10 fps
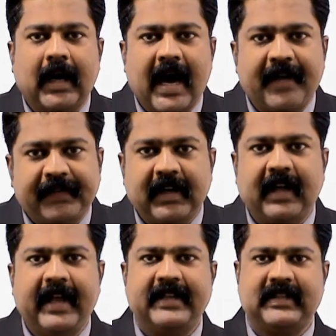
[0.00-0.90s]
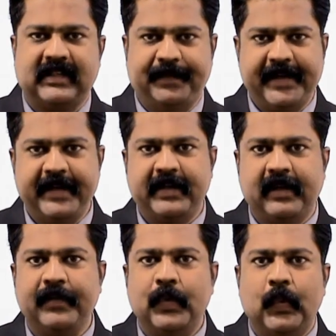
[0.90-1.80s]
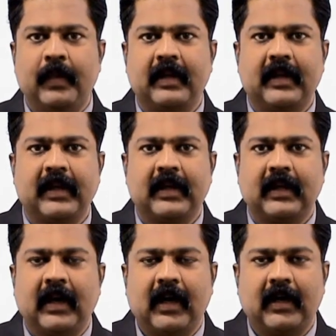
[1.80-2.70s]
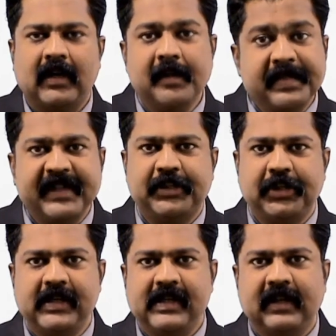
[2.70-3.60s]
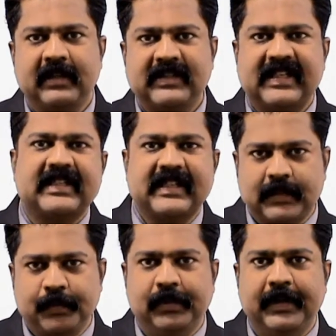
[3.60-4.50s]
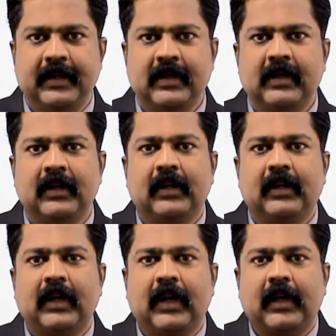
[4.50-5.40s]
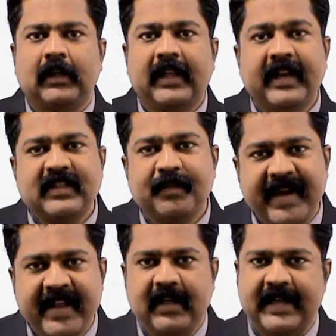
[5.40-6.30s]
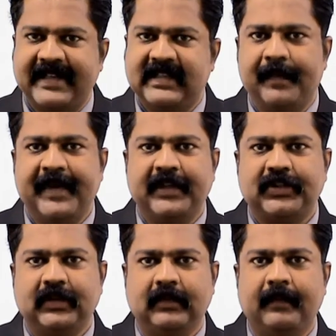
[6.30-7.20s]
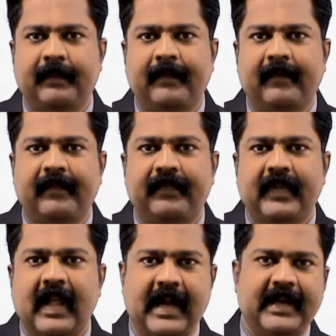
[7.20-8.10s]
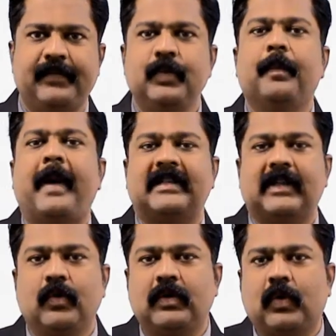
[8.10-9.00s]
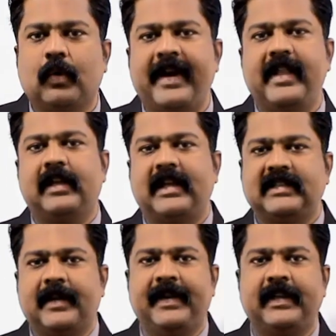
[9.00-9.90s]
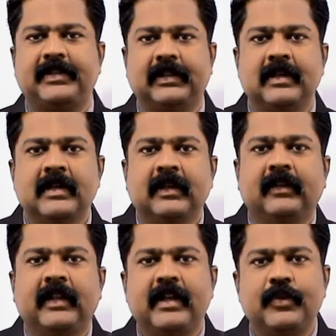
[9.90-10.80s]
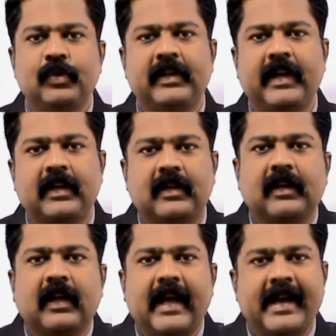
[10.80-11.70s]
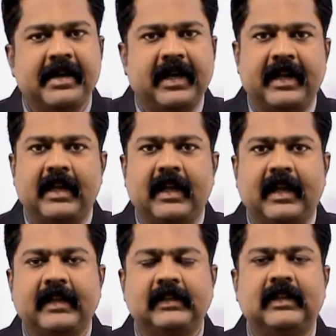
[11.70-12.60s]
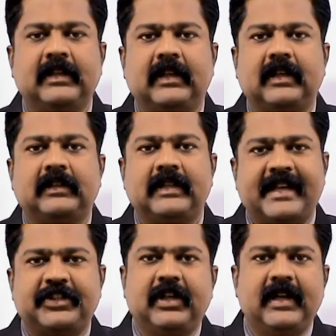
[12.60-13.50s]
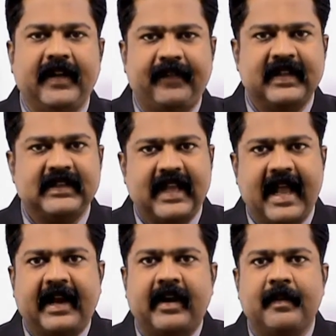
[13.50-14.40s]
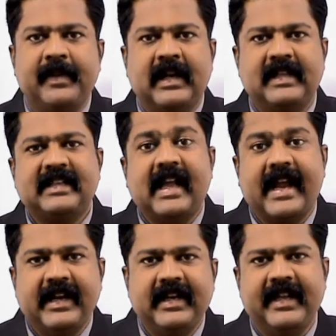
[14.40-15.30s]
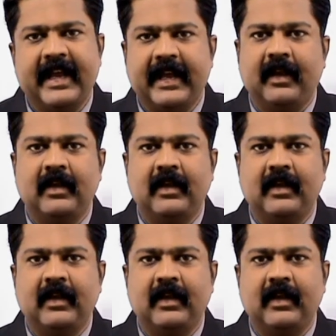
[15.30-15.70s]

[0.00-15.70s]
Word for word: After SSB interview completion successfully, there is medical examination. And if you pass out through medical examination, then you will get entry in the National Defense Academy, that is NDA.